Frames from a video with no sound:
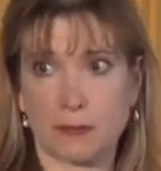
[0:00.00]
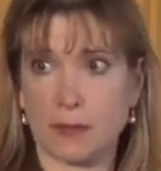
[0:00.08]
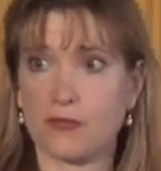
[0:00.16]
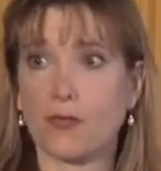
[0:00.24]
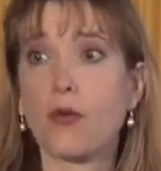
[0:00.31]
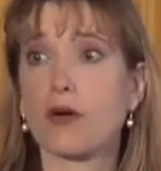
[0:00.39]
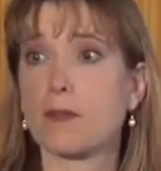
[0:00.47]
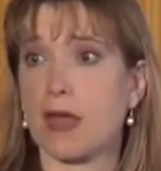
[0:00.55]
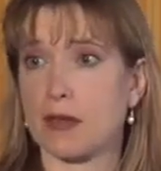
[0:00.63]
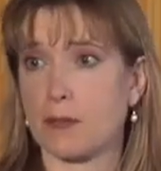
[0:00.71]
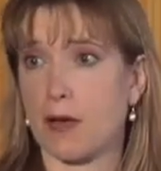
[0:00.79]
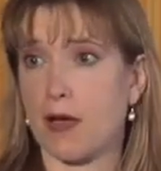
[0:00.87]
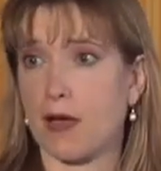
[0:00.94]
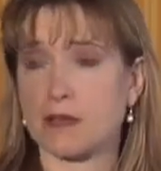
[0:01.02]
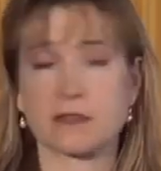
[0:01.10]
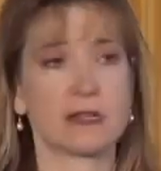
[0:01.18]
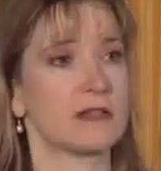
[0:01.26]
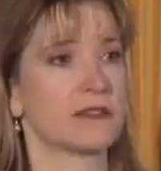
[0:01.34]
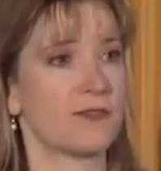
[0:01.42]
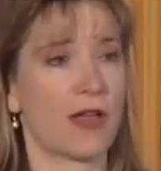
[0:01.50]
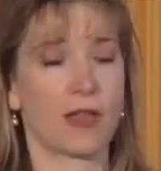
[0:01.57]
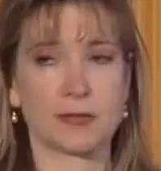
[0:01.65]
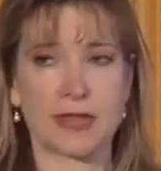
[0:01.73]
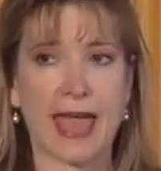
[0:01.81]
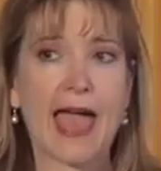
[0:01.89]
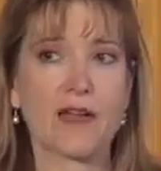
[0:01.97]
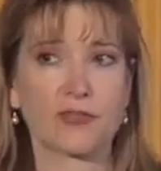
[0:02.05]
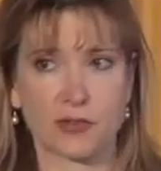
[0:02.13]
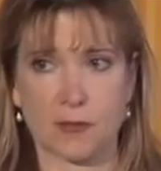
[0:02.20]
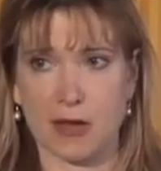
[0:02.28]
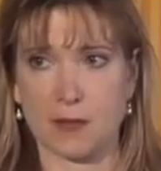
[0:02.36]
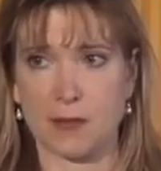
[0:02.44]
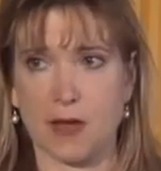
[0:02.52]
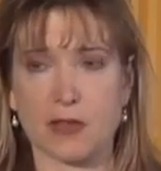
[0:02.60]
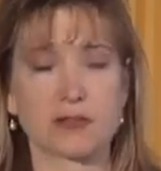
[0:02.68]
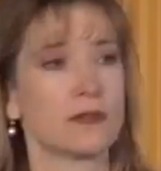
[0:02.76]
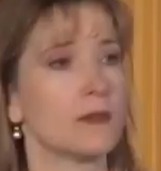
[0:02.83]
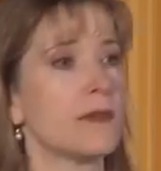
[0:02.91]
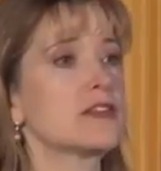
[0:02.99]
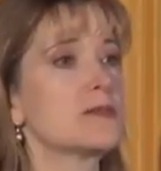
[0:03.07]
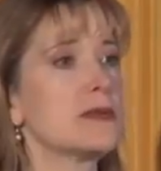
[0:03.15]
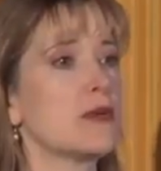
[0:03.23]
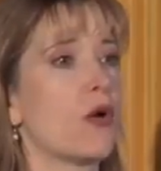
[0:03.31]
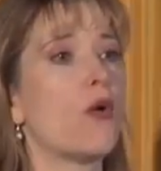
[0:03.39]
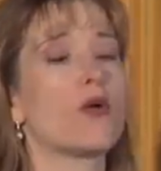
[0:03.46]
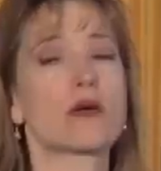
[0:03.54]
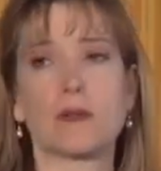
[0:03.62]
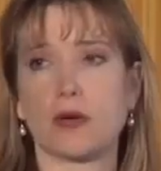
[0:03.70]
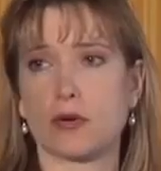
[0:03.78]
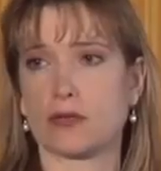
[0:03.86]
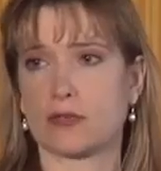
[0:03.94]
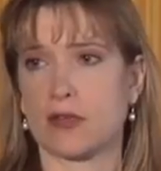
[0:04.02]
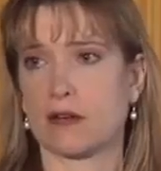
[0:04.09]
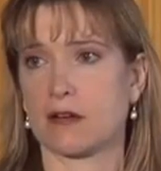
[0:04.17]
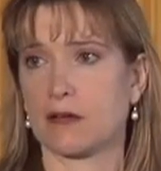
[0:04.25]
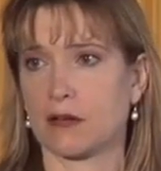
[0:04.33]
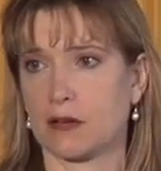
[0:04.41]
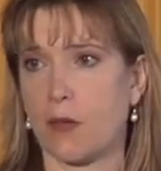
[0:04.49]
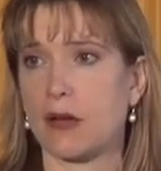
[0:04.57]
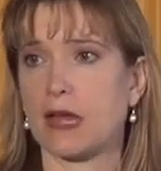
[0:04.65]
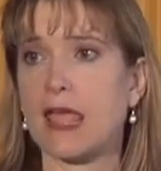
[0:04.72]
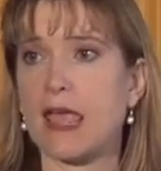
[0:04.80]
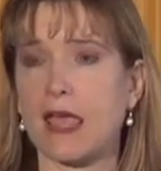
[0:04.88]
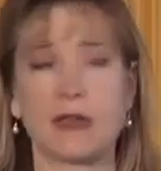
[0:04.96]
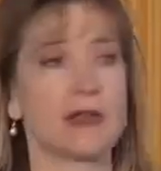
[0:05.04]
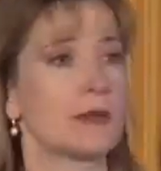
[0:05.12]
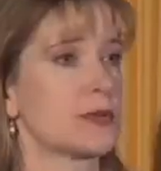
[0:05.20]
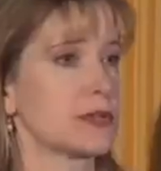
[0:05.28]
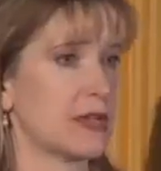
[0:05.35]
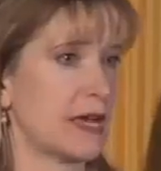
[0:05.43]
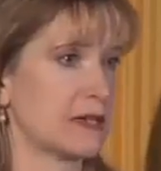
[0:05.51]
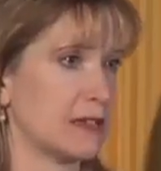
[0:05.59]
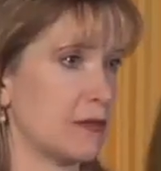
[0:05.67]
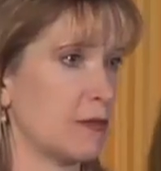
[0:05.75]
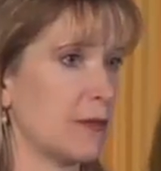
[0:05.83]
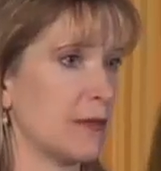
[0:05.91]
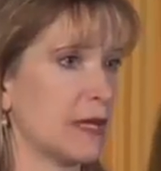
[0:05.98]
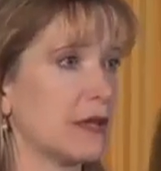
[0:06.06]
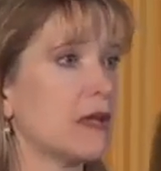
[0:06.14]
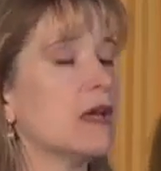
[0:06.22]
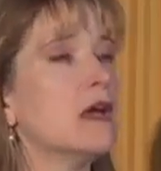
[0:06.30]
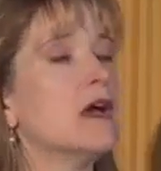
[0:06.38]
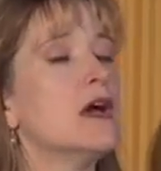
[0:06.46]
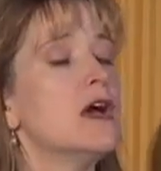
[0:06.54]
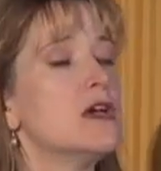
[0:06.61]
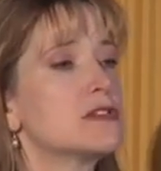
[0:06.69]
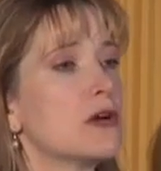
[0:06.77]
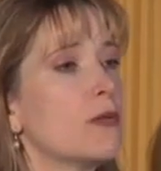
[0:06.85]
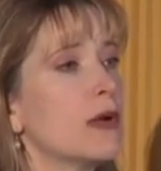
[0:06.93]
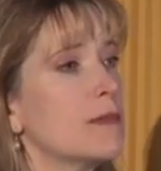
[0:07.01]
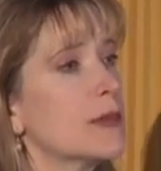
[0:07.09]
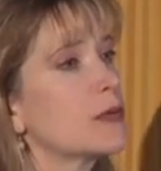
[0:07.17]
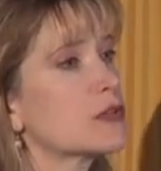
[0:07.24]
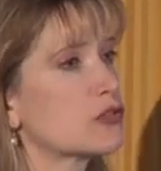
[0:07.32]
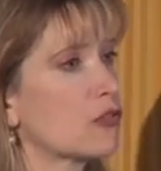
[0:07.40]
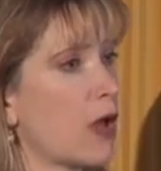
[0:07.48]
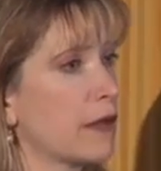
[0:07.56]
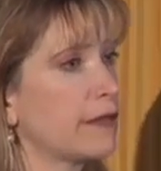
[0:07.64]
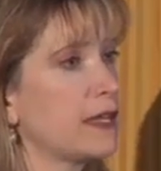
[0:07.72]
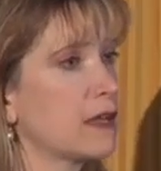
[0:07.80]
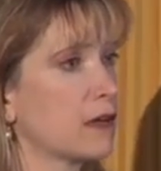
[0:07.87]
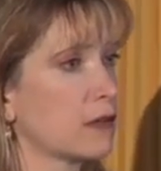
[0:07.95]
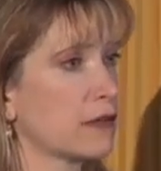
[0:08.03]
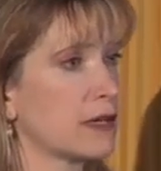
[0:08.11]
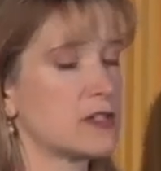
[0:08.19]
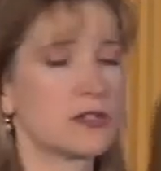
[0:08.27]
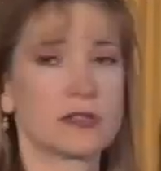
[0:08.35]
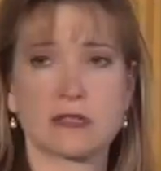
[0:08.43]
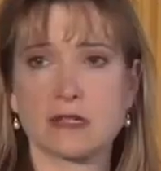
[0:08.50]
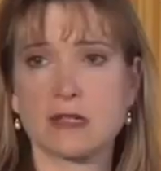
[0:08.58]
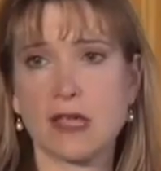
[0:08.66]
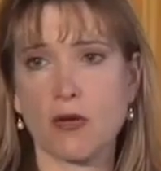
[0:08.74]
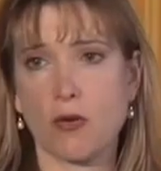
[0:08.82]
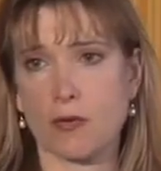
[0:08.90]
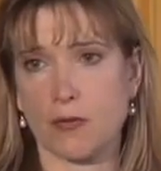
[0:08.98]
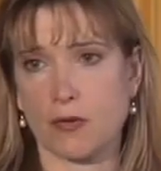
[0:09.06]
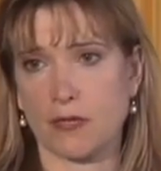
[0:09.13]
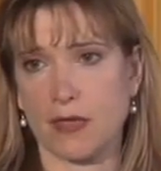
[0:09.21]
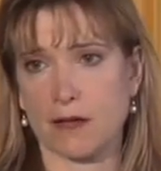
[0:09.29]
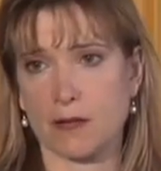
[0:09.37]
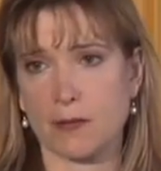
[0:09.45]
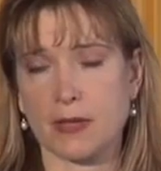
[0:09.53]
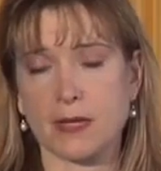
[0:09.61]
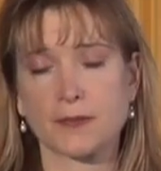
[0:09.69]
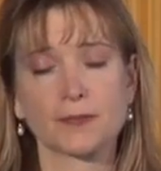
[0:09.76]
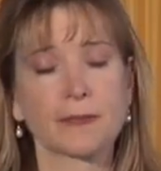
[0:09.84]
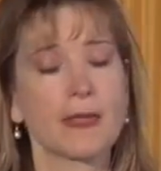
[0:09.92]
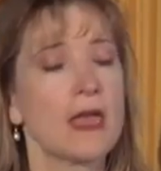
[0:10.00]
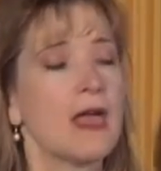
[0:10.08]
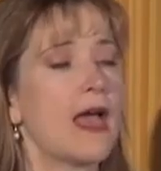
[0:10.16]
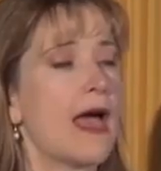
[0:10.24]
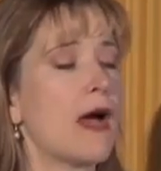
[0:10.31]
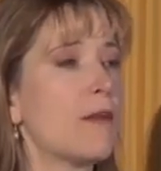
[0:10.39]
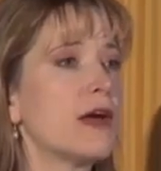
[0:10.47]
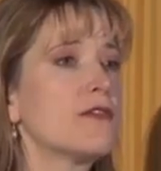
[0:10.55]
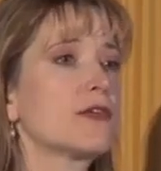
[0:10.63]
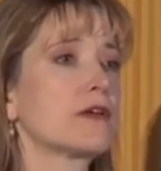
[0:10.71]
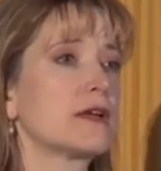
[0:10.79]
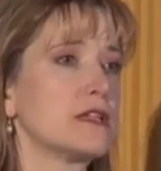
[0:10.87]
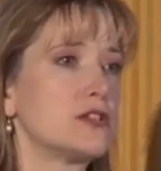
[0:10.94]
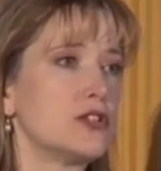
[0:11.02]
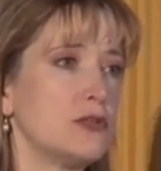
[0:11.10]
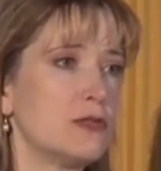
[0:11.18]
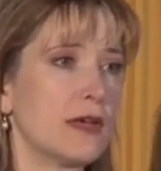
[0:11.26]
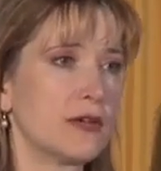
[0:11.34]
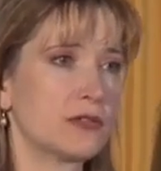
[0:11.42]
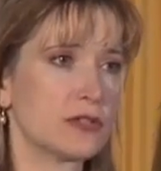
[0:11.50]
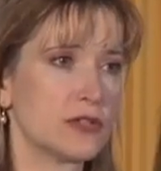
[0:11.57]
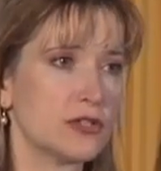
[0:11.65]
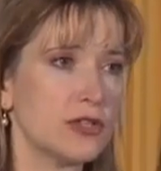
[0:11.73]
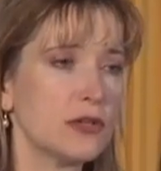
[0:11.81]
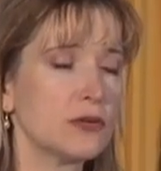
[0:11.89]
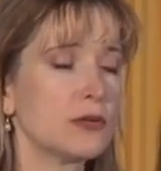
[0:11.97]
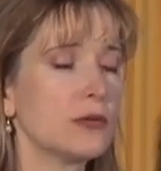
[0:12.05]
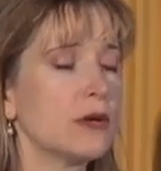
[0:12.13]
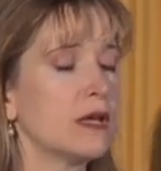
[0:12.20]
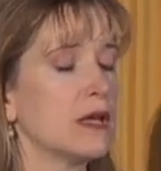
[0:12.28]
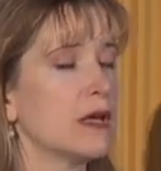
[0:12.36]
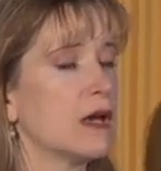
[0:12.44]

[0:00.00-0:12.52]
before menopause and it developed after menopause. So it must be the hormones that are going ahead and protecting women. So women were strongly encouraged to take hormone therapy. However, in 2002,